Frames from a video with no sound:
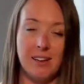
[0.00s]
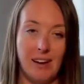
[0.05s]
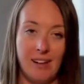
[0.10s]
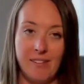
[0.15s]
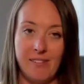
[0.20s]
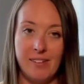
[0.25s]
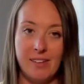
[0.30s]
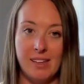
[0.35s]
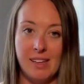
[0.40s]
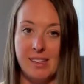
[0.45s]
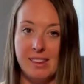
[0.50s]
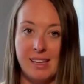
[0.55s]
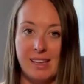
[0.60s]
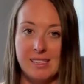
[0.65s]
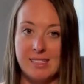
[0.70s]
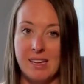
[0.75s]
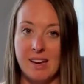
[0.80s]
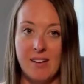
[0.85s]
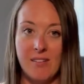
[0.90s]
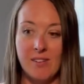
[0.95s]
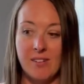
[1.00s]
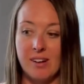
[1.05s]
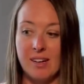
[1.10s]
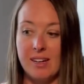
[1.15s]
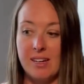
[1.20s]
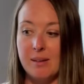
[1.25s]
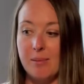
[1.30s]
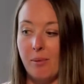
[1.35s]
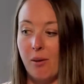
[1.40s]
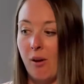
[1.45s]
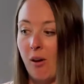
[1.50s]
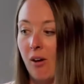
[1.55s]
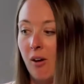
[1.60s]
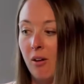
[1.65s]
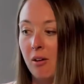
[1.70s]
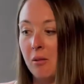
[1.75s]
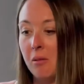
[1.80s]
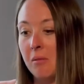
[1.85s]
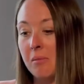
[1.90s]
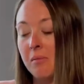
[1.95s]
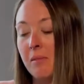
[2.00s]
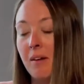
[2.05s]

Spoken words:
I feel like that's every ball.